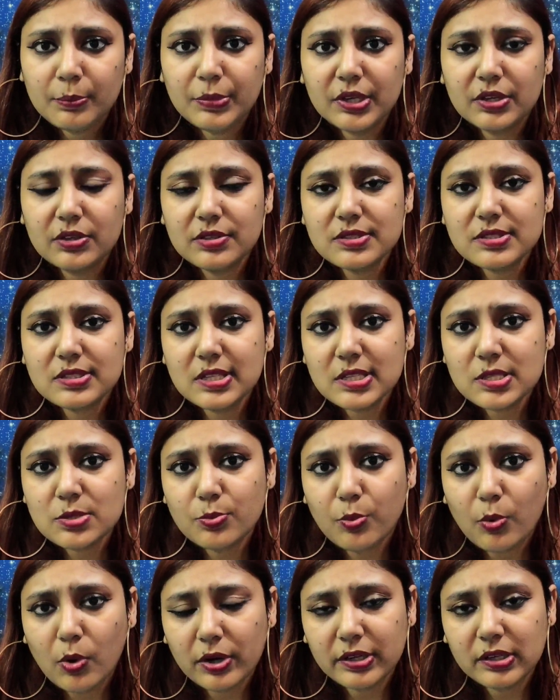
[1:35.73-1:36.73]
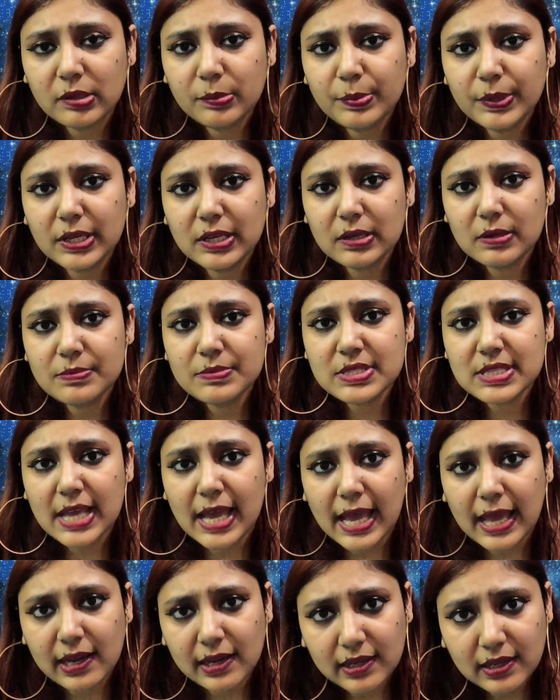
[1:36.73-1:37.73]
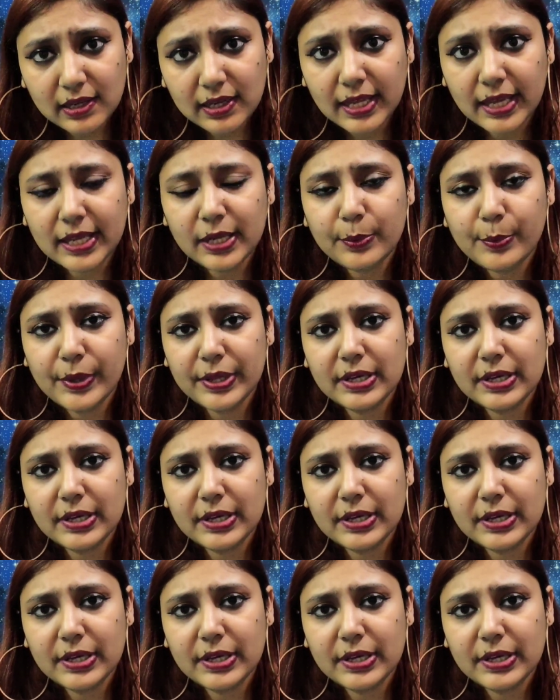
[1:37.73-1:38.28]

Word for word: because this water becomes alkaline